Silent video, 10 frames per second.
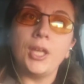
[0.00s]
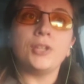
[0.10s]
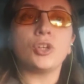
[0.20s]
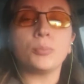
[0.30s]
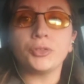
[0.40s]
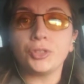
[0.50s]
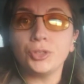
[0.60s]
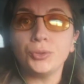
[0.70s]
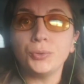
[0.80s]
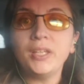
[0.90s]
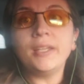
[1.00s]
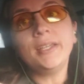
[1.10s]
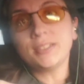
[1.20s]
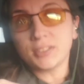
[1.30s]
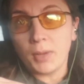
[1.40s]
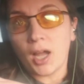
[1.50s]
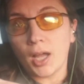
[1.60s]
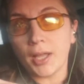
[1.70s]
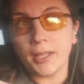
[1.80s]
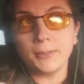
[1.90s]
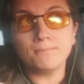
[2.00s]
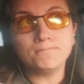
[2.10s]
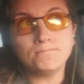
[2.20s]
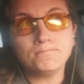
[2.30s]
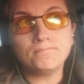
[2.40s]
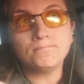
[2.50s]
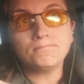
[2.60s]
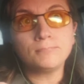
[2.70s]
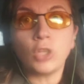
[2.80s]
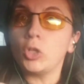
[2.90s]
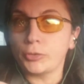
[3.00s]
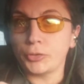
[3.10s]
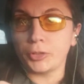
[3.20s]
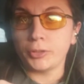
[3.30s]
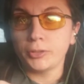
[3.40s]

Number two, it's my culture.